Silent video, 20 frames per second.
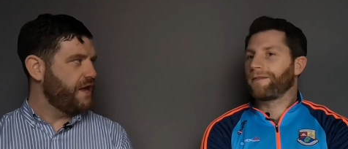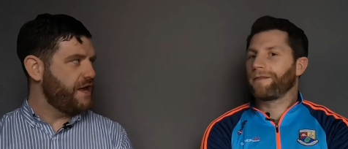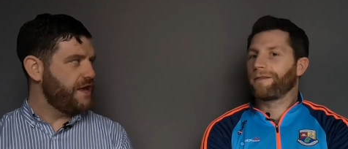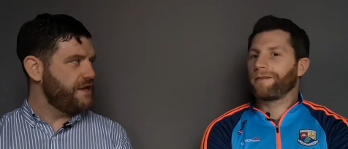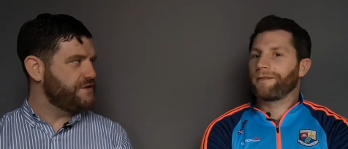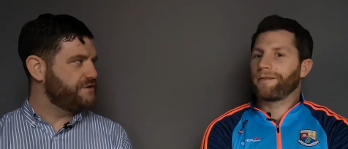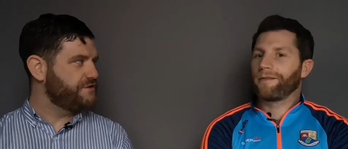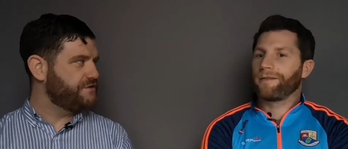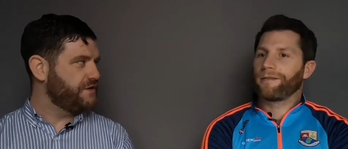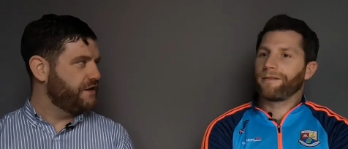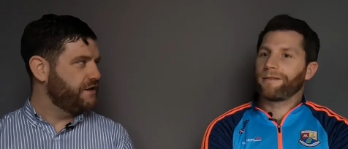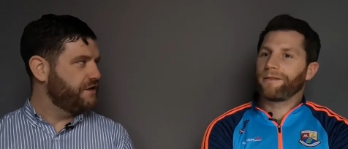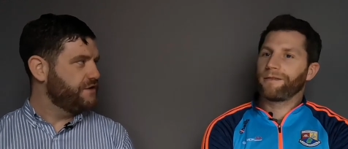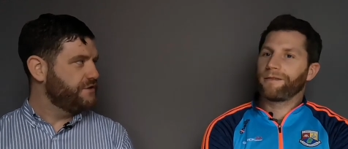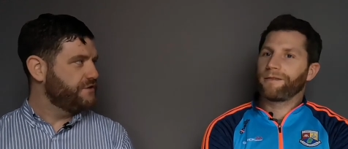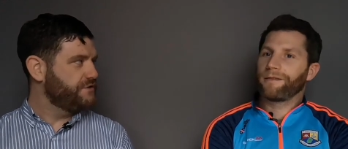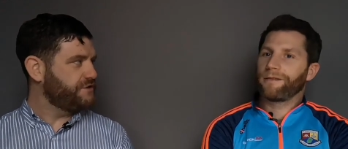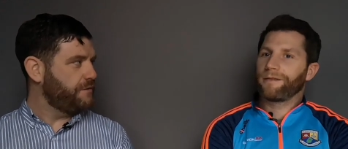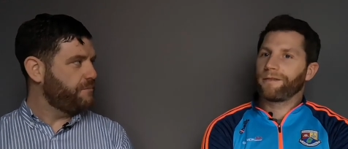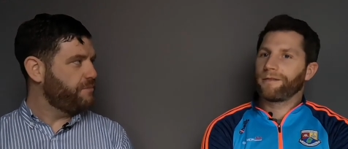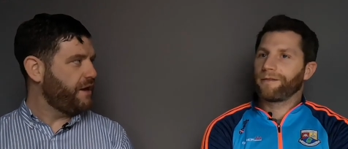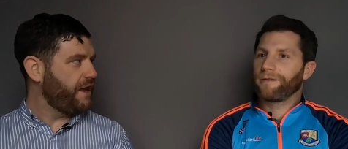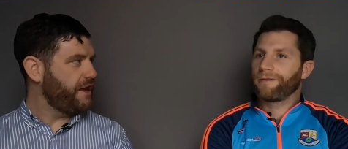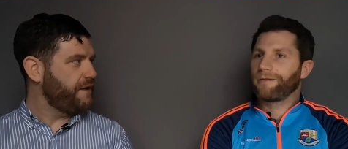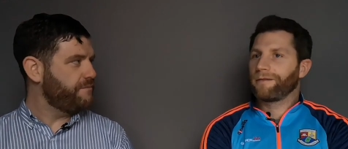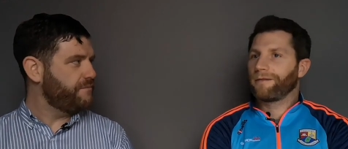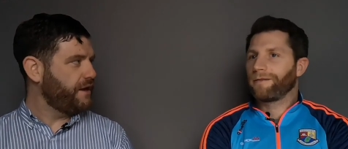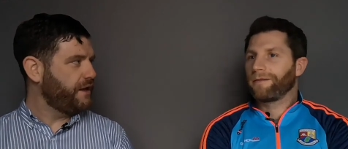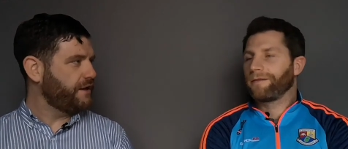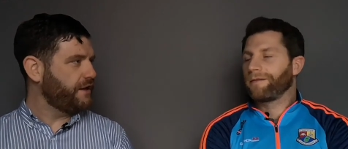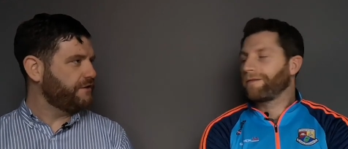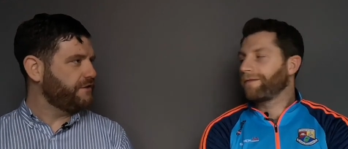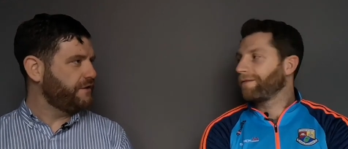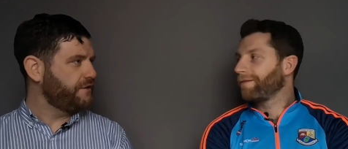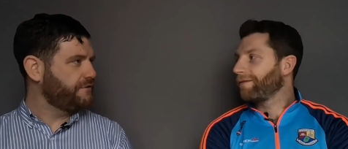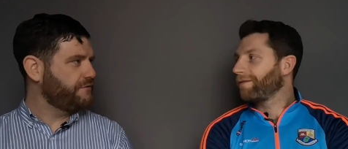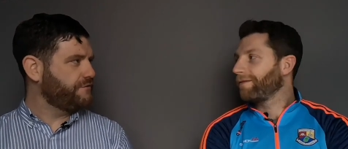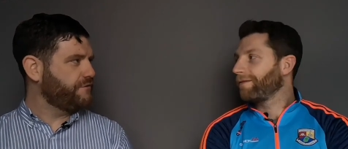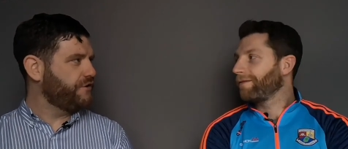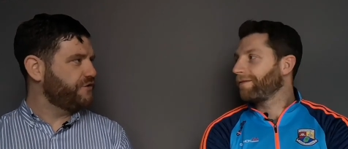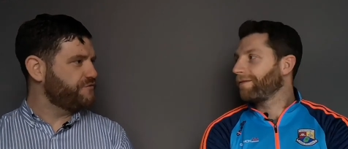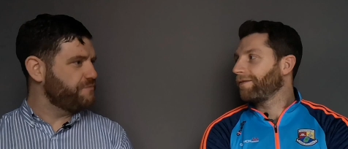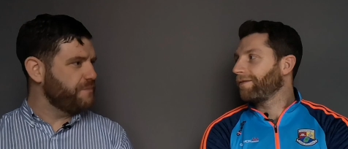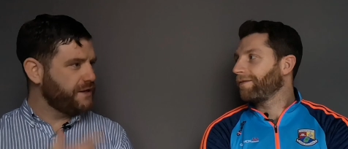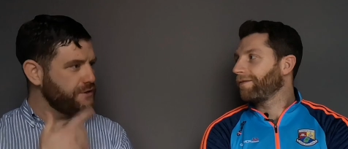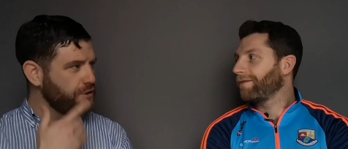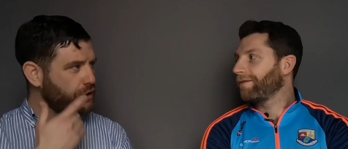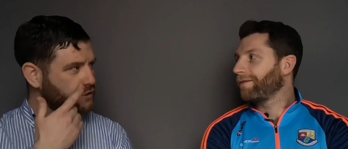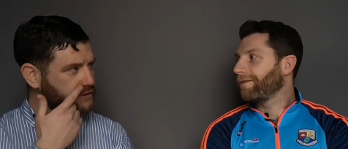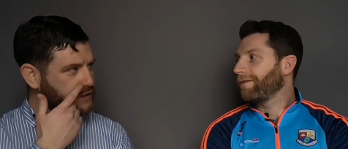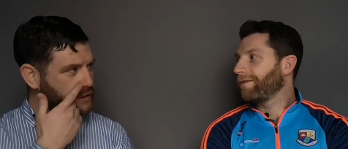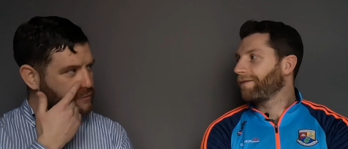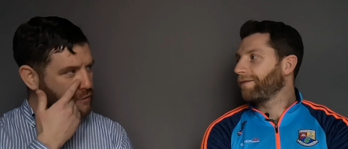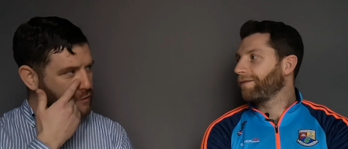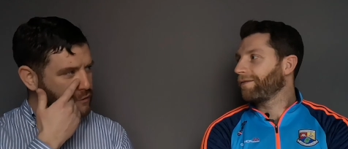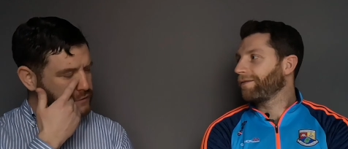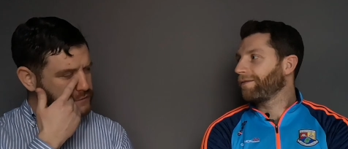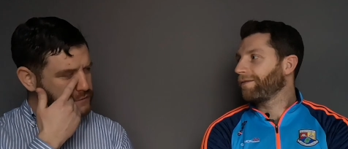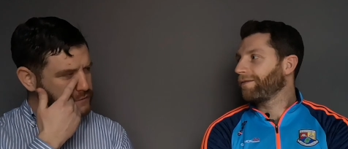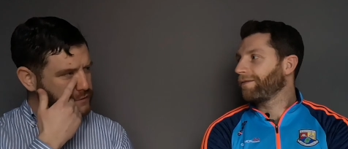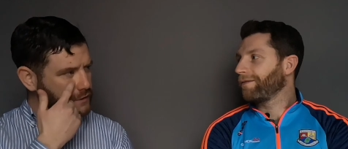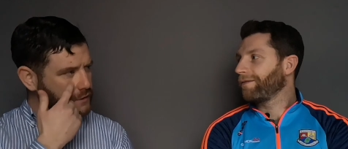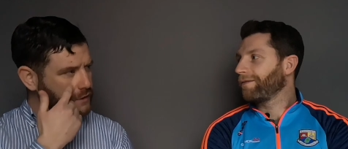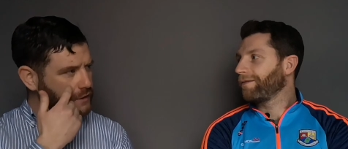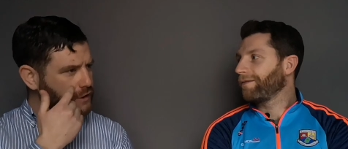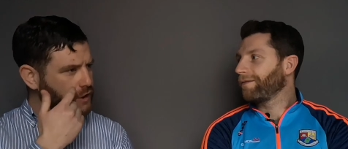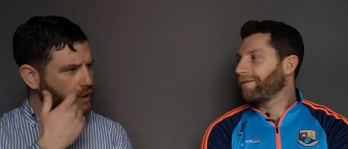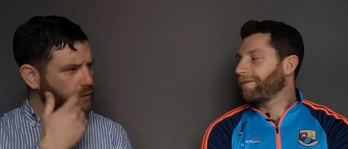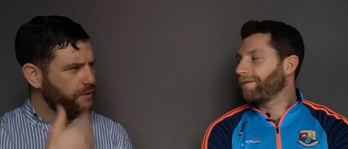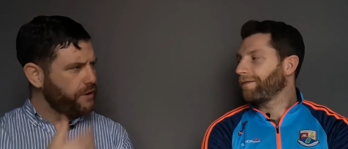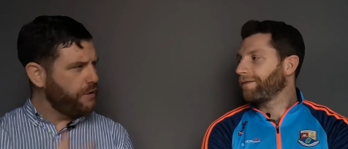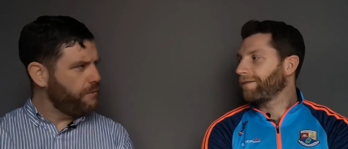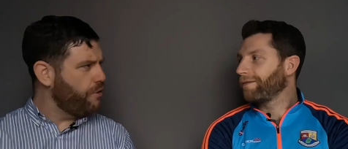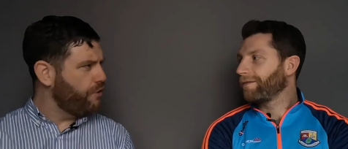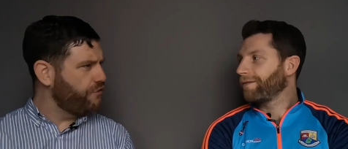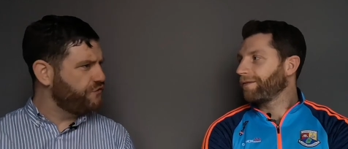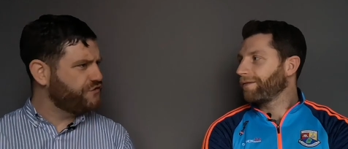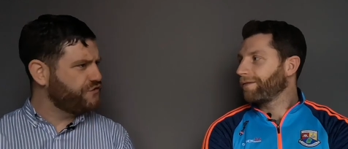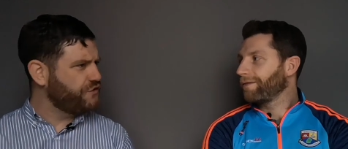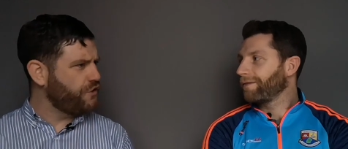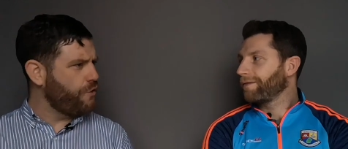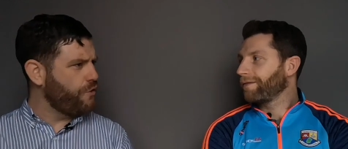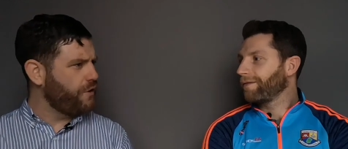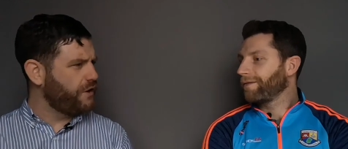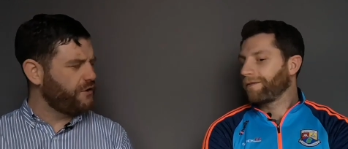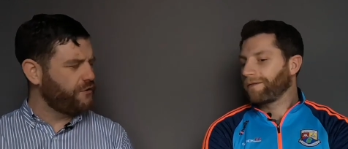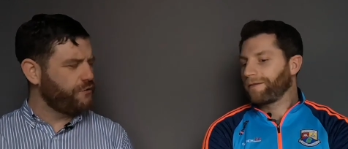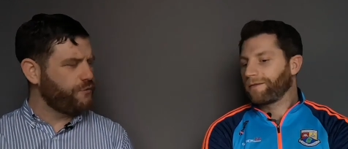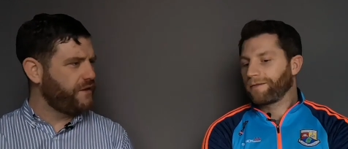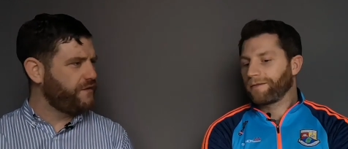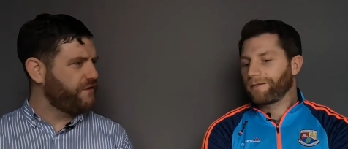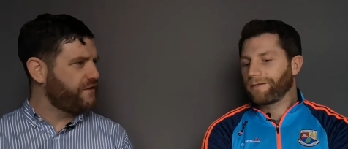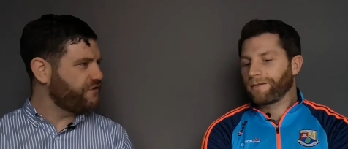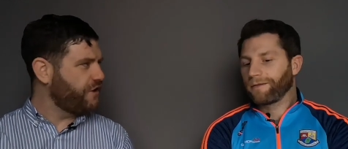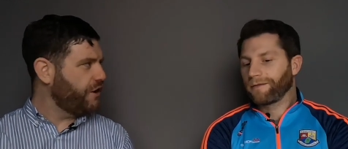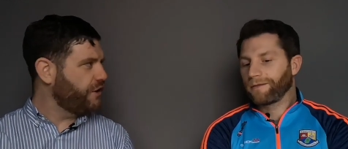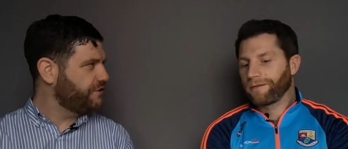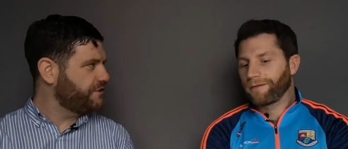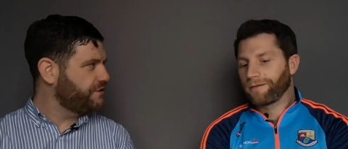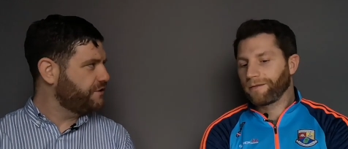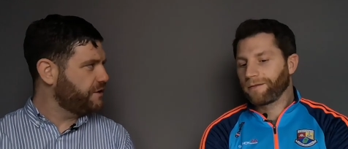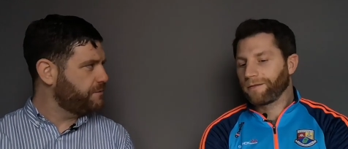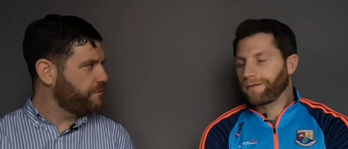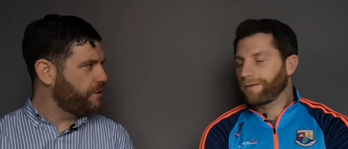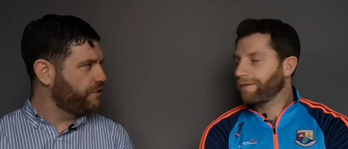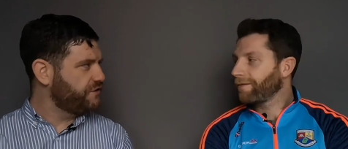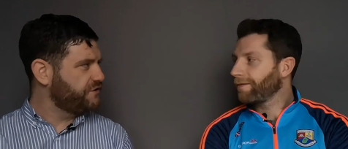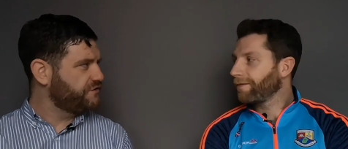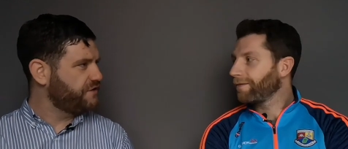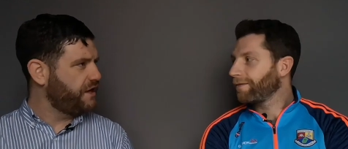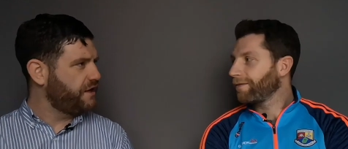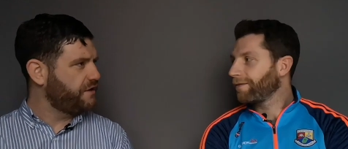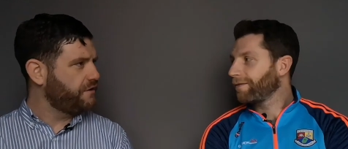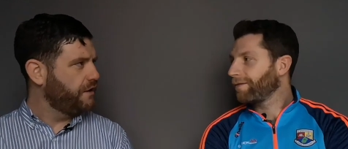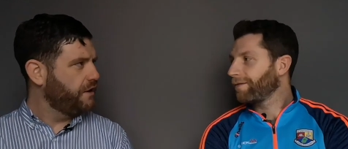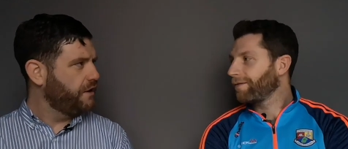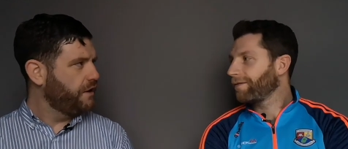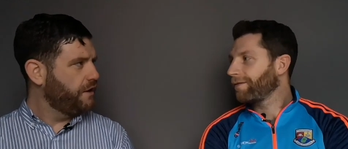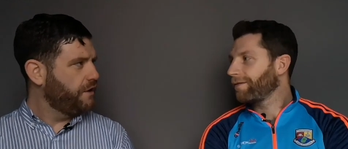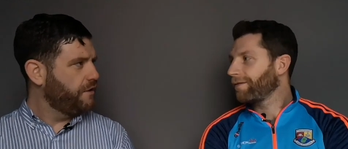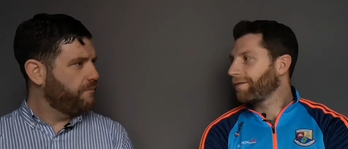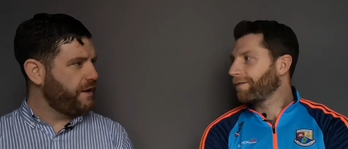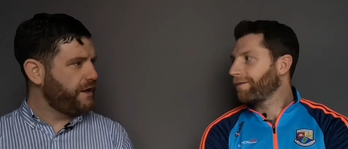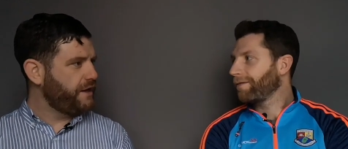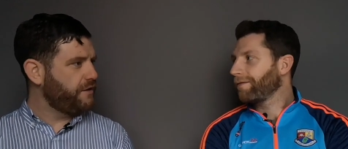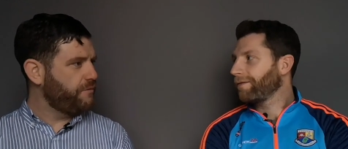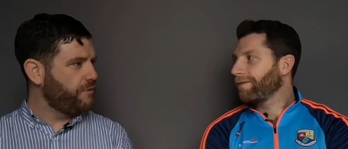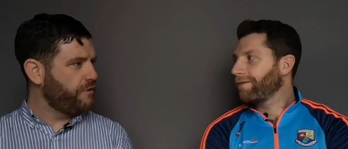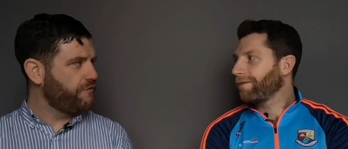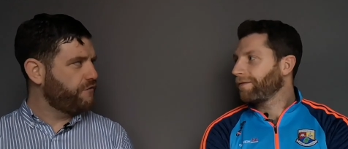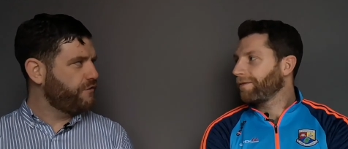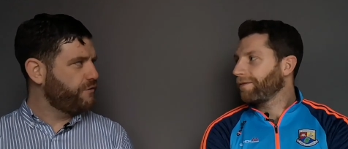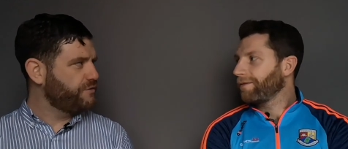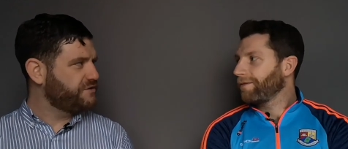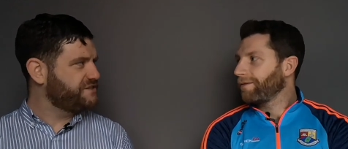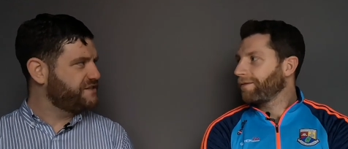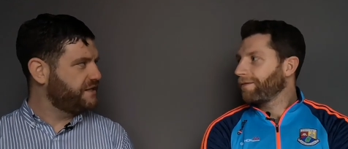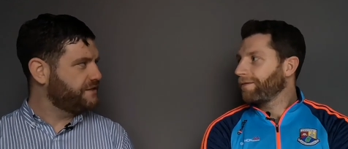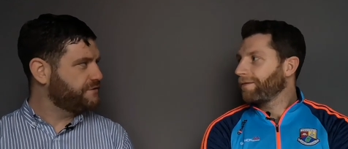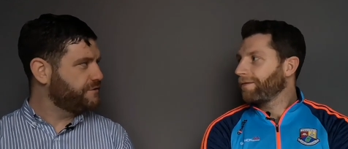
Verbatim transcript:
Speaker 1: is sublime. Like I think Chris McNulty wrote a couple of months ago, when this article came out, he said Michael Murphy would slit